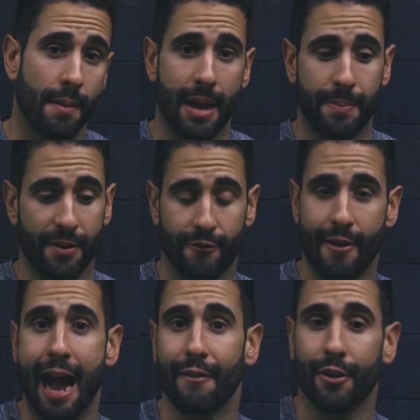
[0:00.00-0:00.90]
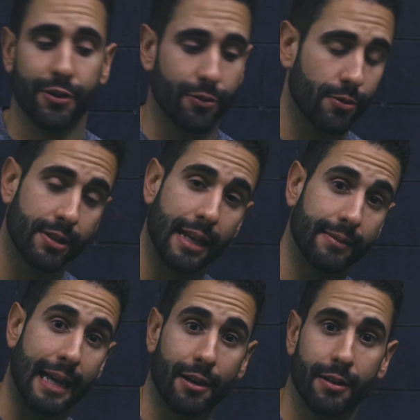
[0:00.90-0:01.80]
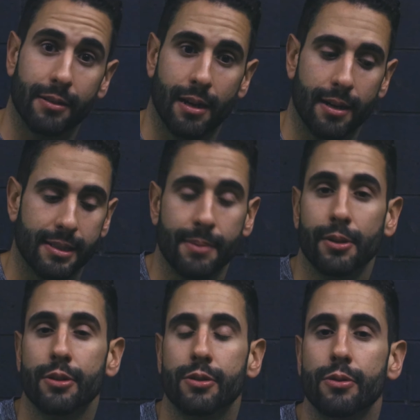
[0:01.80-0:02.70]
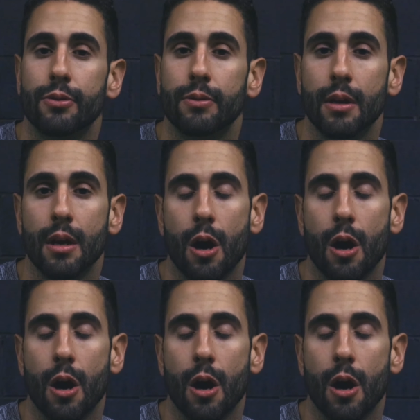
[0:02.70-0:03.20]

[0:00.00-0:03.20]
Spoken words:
maybe 5 other schools that are similar to